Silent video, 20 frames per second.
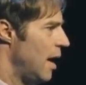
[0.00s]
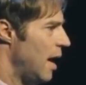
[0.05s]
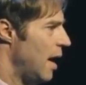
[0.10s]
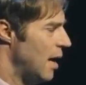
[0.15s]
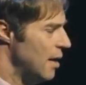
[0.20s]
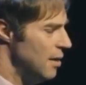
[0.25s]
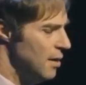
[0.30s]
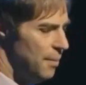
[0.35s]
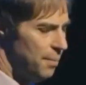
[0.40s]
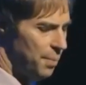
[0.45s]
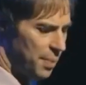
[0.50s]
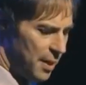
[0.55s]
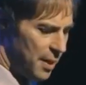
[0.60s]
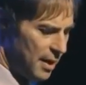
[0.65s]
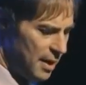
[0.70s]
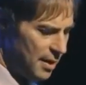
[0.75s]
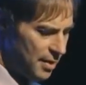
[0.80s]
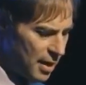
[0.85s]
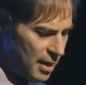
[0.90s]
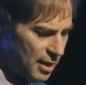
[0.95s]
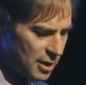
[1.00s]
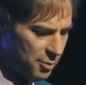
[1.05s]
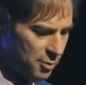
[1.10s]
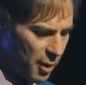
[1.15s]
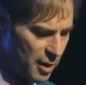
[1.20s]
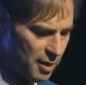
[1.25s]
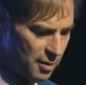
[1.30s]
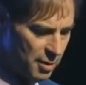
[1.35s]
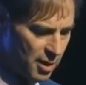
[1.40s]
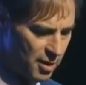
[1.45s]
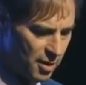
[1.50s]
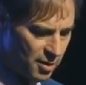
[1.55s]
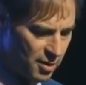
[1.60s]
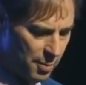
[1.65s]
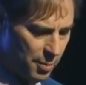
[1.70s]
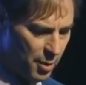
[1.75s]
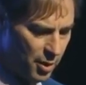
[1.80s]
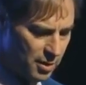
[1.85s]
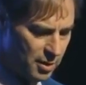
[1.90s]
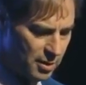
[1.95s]
And he then explained to me that
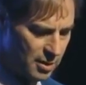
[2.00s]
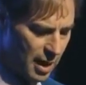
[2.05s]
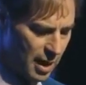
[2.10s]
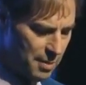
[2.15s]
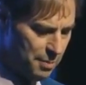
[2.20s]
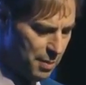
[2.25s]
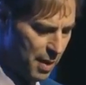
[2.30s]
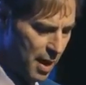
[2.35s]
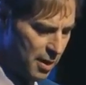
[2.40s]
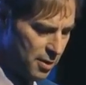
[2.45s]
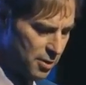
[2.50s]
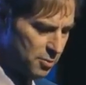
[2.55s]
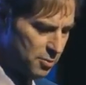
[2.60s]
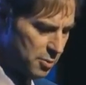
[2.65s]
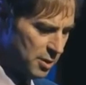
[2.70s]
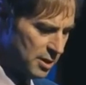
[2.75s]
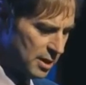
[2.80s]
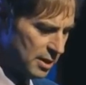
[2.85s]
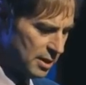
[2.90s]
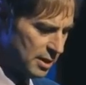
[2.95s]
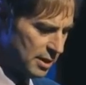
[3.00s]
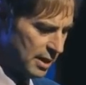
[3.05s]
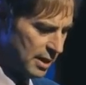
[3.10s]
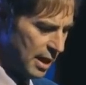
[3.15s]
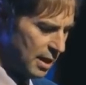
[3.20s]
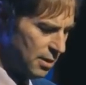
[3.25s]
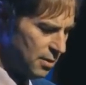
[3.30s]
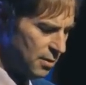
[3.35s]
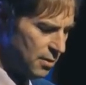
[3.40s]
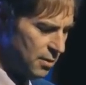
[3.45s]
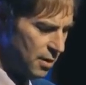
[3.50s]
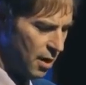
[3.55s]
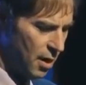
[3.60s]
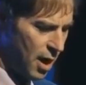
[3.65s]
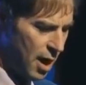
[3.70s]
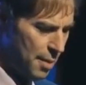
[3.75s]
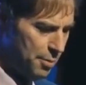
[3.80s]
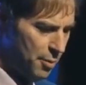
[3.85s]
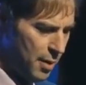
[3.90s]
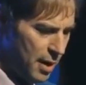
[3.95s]
the book Design Patterns was a standard
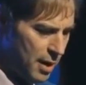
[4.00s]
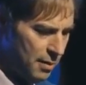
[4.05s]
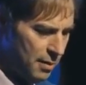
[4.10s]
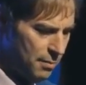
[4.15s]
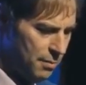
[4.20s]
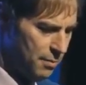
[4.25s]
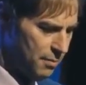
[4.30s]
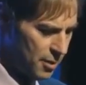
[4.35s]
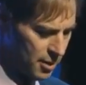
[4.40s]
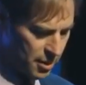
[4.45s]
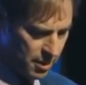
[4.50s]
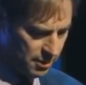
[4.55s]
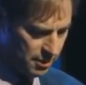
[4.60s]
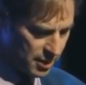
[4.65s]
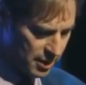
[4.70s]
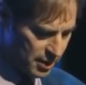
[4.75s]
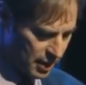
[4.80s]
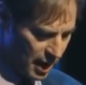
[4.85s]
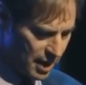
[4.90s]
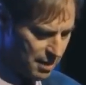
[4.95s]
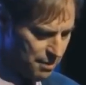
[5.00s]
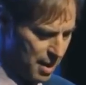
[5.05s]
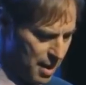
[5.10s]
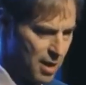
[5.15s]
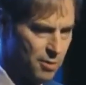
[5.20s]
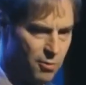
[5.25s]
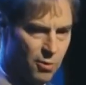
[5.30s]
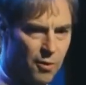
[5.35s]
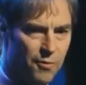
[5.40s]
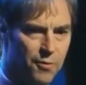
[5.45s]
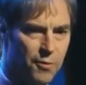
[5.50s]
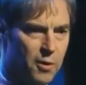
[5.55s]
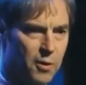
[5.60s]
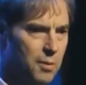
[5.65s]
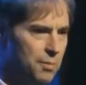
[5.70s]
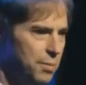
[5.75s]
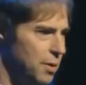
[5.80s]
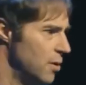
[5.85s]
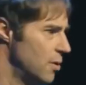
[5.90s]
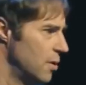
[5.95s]
operating or design manual for
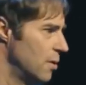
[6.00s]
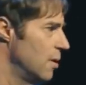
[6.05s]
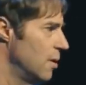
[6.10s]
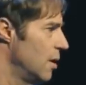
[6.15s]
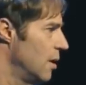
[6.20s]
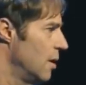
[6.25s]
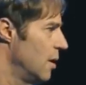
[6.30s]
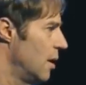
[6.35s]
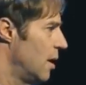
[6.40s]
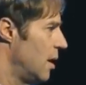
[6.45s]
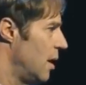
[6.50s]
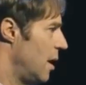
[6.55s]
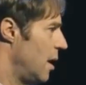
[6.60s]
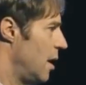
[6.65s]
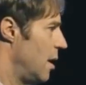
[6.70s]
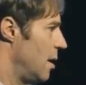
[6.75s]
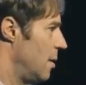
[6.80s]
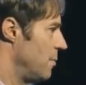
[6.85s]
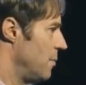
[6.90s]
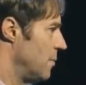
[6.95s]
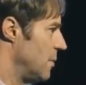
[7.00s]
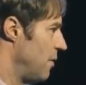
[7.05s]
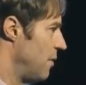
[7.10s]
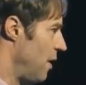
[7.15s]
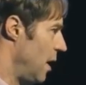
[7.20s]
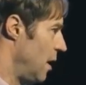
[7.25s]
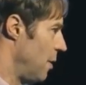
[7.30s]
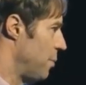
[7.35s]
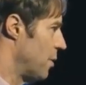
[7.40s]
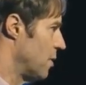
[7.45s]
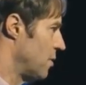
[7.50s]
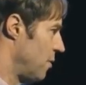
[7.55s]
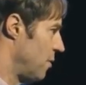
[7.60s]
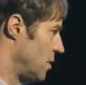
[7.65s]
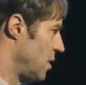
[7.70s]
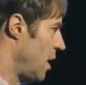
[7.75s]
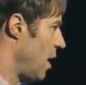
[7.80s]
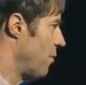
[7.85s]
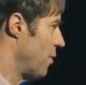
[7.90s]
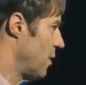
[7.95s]
computer uh, developers,
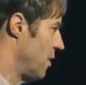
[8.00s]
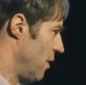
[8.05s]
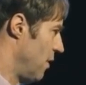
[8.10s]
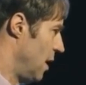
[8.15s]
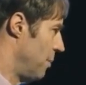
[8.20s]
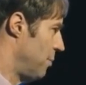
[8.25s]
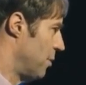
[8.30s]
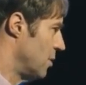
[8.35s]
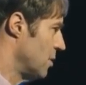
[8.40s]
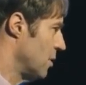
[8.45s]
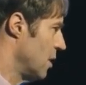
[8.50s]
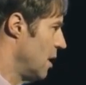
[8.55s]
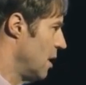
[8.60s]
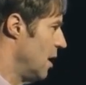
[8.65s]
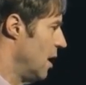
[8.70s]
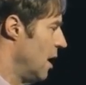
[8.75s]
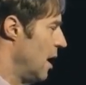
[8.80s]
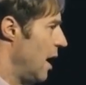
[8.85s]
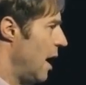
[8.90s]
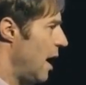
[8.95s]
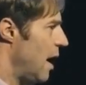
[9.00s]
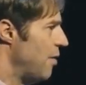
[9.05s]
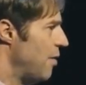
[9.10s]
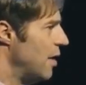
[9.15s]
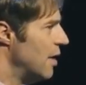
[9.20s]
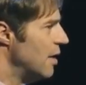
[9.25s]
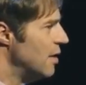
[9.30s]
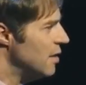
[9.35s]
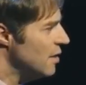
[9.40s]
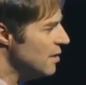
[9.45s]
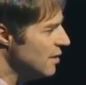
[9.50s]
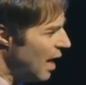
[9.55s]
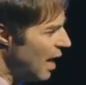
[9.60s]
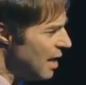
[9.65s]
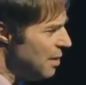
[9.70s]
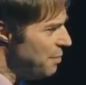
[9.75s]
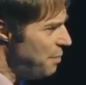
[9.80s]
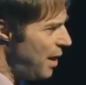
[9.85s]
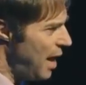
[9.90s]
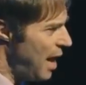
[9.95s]
for software developers, and that a
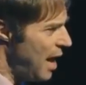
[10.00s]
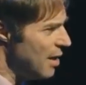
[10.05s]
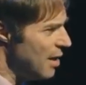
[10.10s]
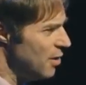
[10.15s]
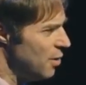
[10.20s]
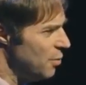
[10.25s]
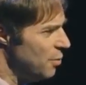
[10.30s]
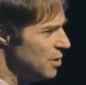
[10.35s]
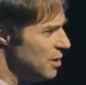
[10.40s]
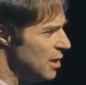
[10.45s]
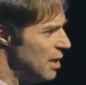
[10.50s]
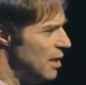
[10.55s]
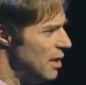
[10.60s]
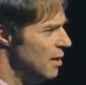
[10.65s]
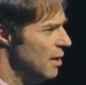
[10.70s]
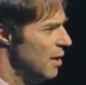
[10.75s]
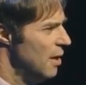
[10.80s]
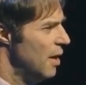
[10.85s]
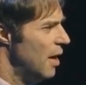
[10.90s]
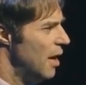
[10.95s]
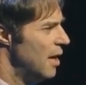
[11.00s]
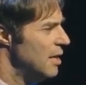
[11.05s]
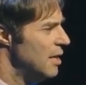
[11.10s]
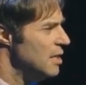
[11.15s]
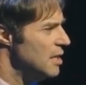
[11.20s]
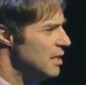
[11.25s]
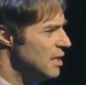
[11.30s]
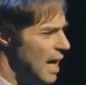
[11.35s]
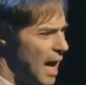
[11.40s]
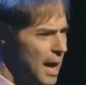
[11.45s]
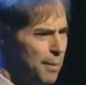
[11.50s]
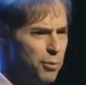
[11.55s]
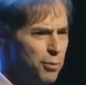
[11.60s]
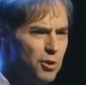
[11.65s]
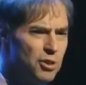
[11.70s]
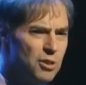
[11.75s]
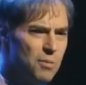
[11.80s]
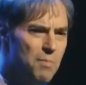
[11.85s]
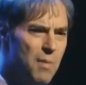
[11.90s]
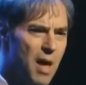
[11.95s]
design pattern was a, an
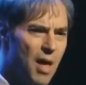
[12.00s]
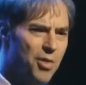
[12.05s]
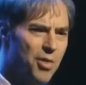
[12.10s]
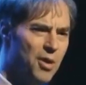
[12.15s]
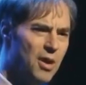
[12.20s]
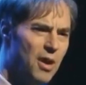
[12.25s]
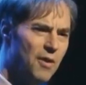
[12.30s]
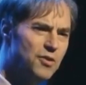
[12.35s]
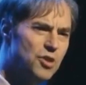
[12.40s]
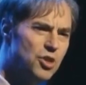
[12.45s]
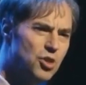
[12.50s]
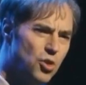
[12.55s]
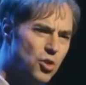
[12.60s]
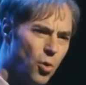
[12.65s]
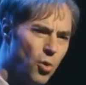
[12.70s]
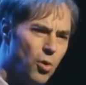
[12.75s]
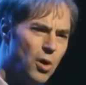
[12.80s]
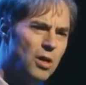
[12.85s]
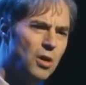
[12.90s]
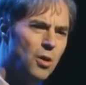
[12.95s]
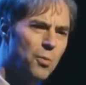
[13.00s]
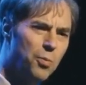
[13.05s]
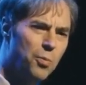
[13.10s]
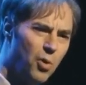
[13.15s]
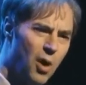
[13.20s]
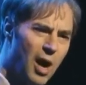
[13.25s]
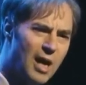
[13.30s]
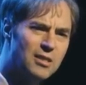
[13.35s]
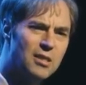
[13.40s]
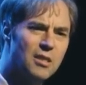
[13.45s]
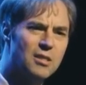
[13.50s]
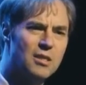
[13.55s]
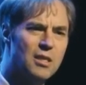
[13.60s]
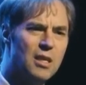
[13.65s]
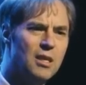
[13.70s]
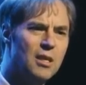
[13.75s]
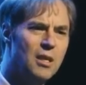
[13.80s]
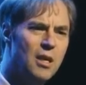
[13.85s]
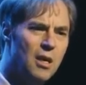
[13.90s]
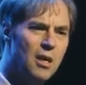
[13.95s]
established method of storing or
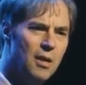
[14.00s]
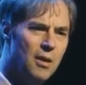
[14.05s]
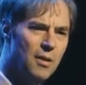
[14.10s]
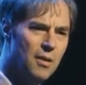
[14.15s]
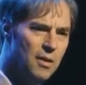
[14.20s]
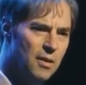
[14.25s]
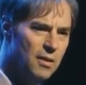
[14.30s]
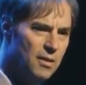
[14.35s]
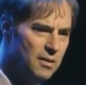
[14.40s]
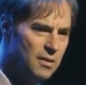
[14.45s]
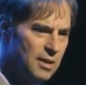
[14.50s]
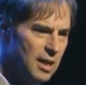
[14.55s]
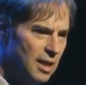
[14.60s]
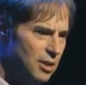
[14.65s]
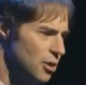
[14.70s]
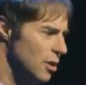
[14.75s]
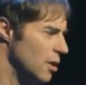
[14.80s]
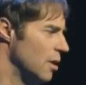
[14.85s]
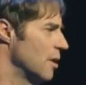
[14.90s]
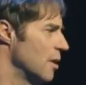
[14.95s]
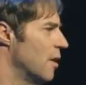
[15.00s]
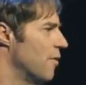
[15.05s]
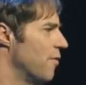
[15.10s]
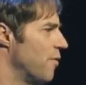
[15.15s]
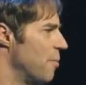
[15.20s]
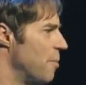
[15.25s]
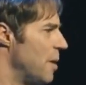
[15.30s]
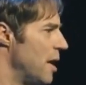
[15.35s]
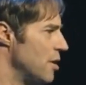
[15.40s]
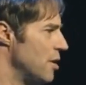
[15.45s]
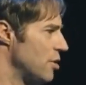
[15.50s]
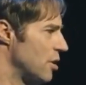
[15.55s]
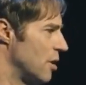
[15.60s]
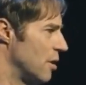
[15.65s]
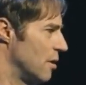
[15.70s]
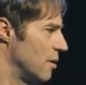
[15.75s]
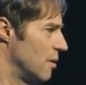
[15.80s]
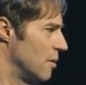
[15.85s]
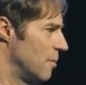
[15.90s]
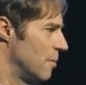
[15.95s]
processing digital information.